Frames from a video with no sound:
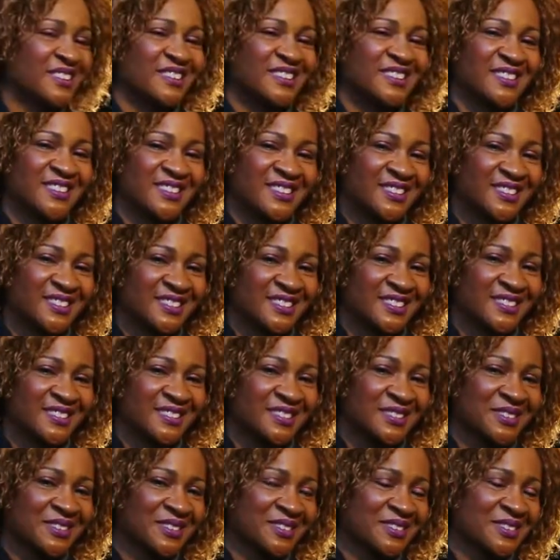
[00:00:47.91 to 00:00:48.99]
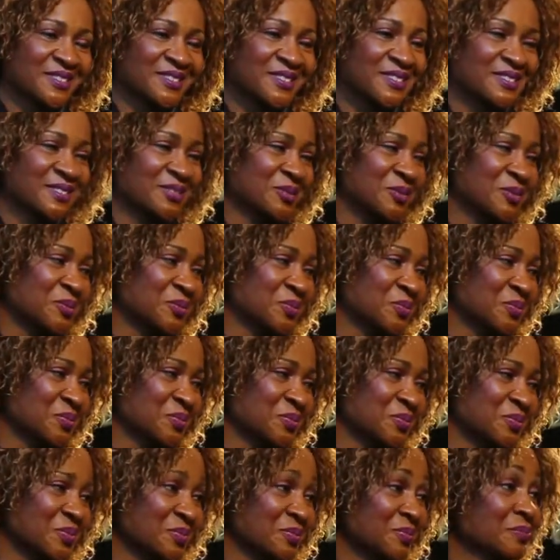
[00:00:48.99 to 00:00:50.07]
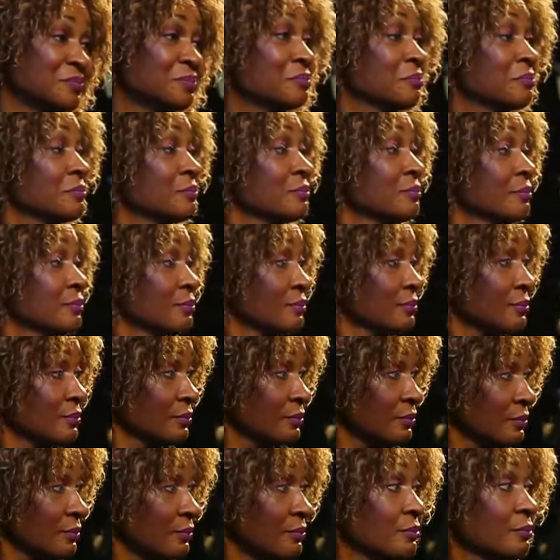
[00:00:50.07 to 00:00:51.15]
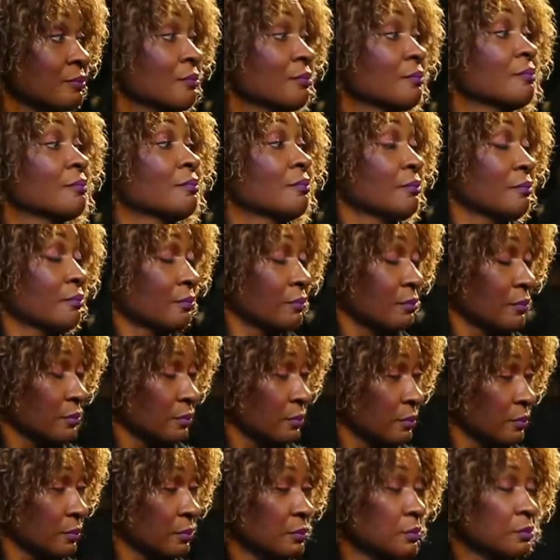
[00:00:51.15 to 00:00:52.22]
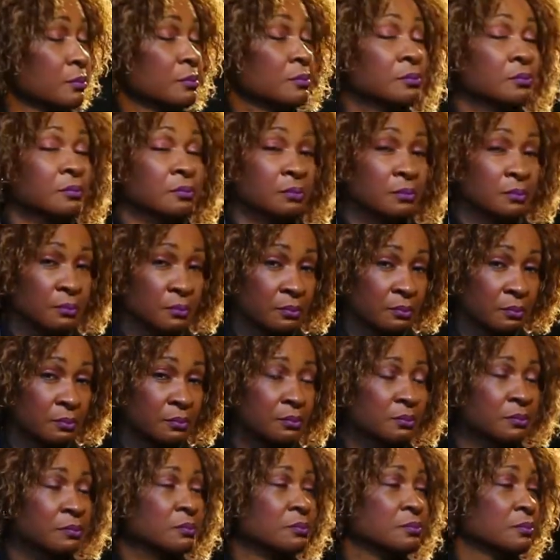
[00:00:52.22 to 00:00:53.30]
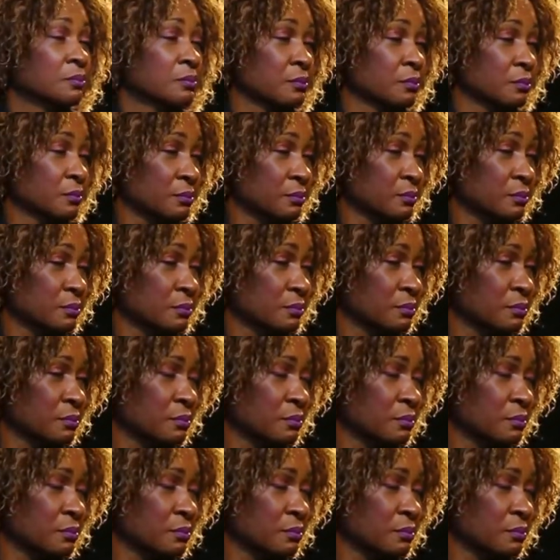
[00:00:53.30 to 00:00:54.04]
This person isn't speaking.